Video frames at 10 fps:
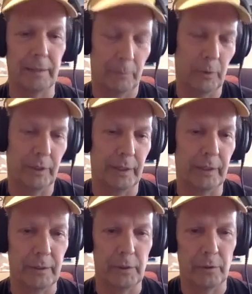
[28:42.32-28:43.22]

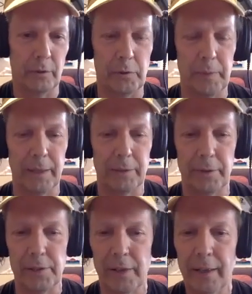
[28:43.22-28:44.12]
within those
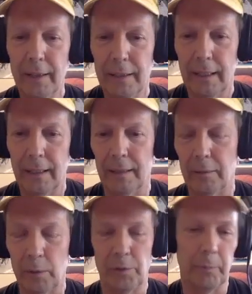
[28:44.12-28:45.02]
boundaries,
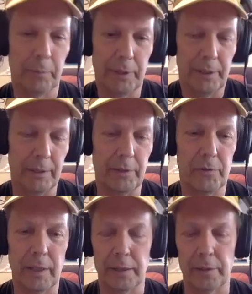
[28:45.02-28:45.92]
which were pretty
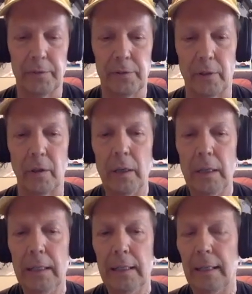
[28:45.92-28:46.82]
constrictive. So
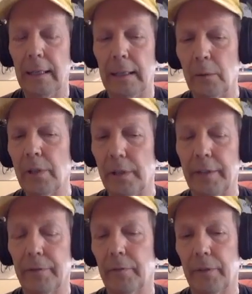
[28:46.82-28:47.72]
it was a
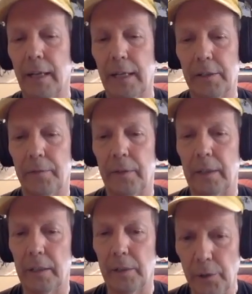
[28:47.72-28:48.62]
different philosophy.
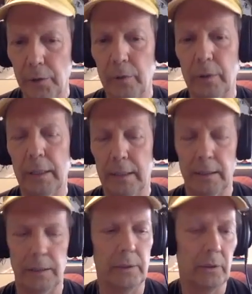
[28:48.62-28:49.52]
And
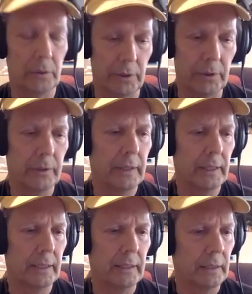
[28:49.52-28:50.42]
to your
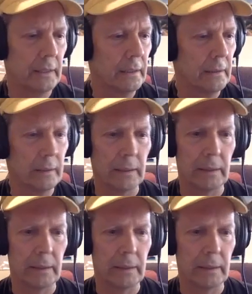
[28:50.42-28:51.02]
credit, and